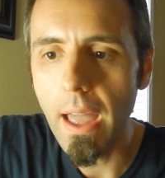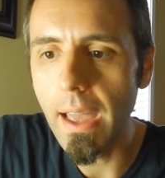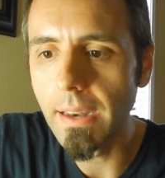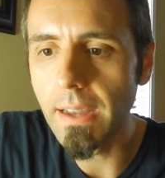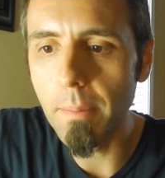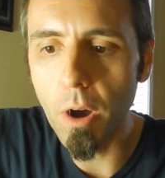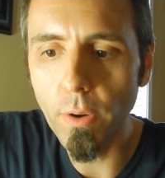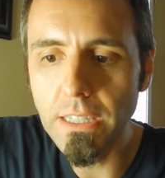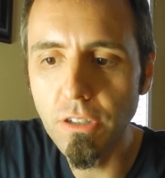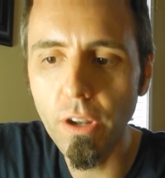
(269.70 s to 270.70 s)
And I'm
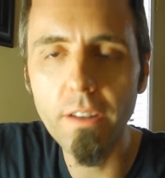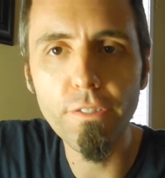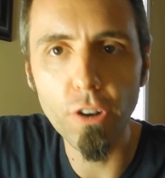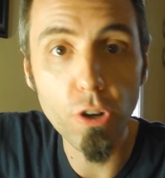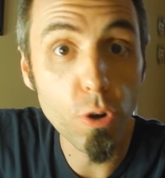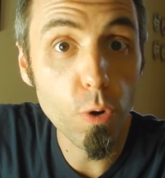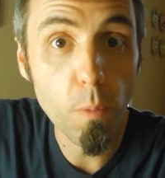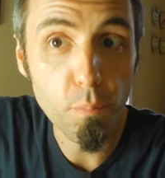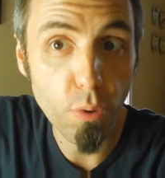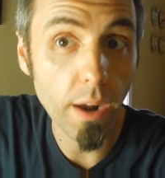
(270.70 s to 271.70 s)
always looking for
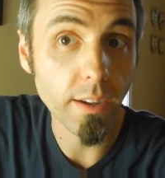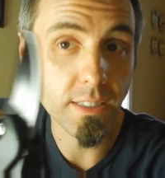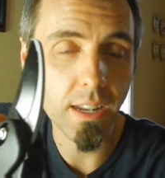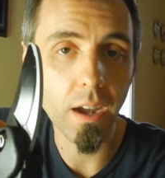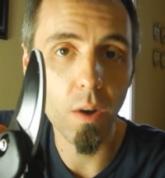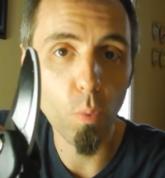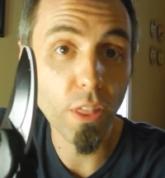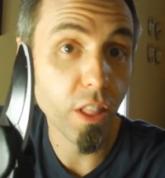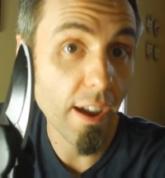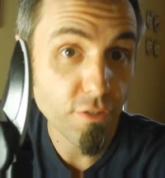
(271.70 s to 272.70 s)
new products
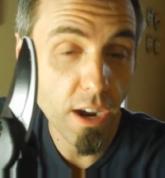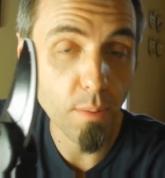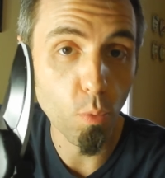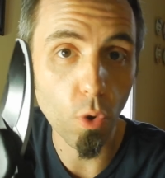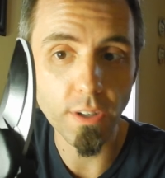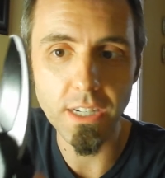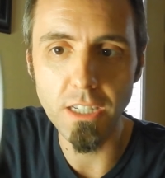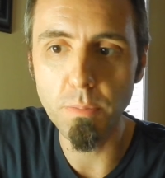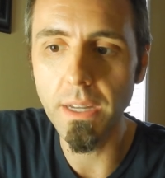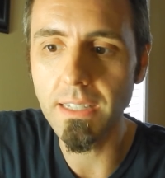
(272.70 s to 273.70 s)
with lifetime
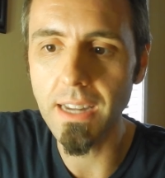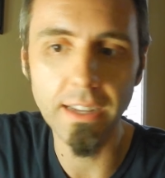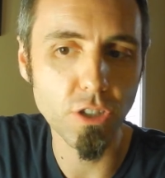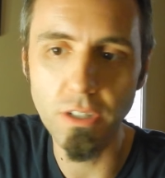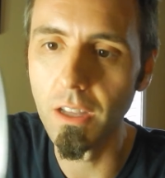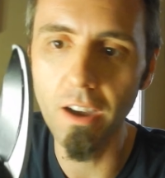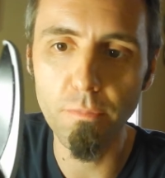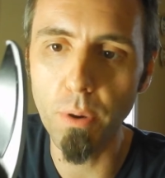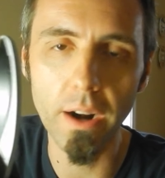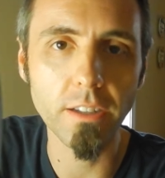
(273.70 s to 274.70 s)
warranties, because I just
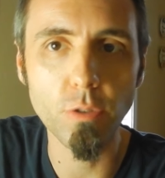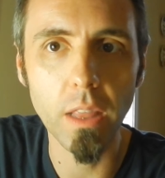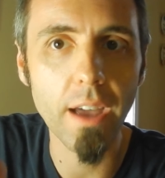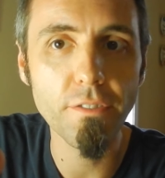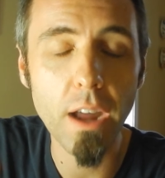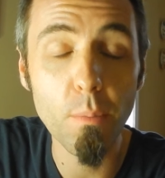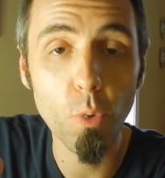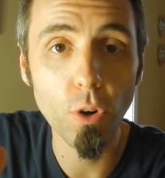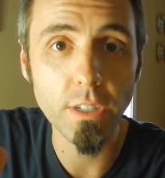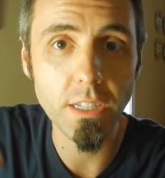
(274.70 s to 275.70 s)
love products with lifetime
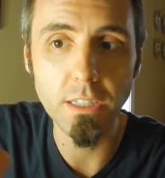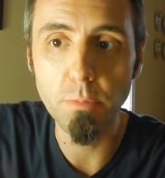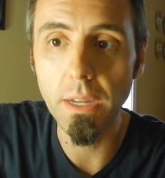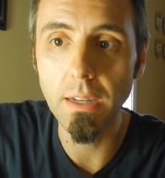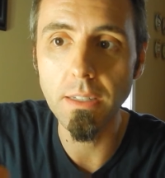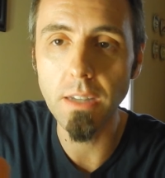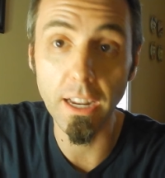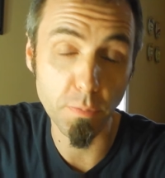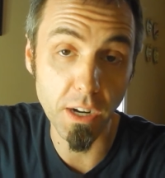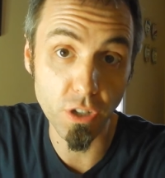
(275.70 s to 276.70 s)
warranties, because
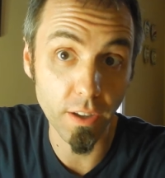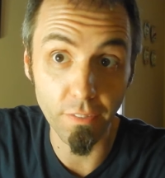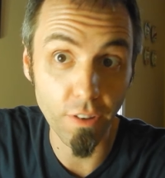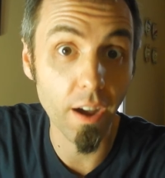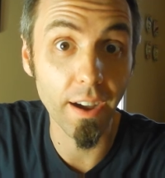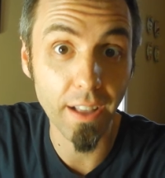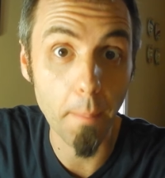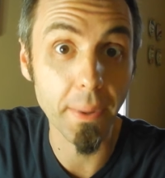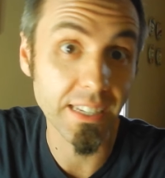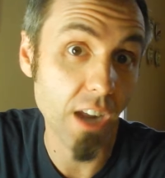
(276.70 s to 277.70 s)
especially if
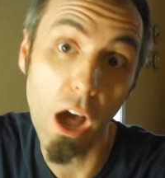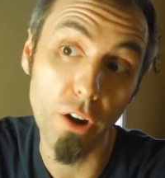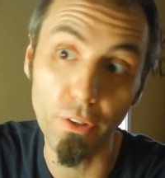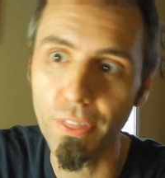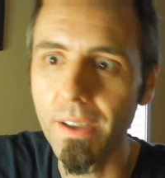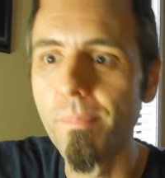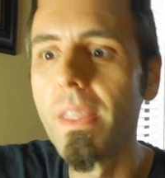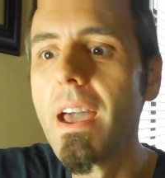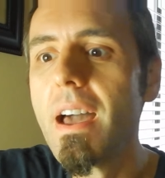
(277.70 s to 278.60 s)
companies honor them.